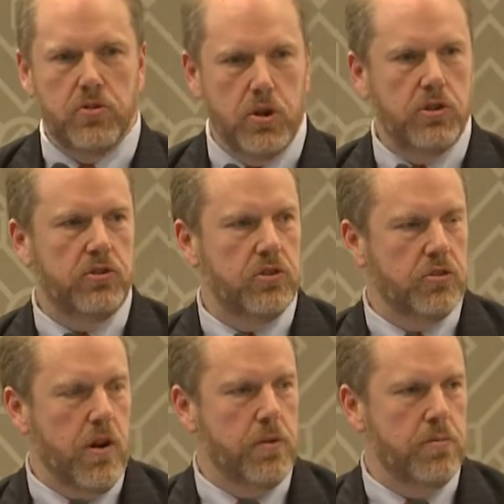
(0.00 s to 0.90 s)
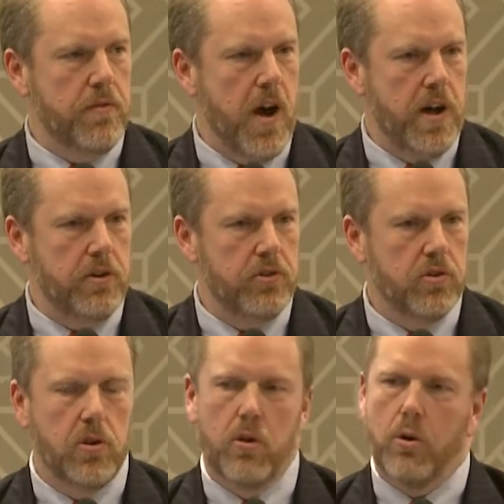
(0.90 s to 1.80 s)
nurses, or other providers,
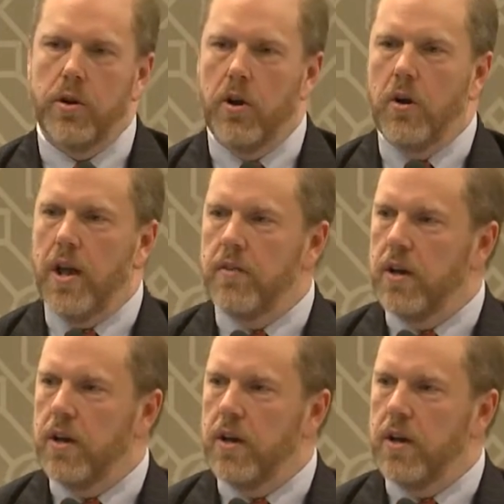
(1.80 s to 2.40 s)
or you don't have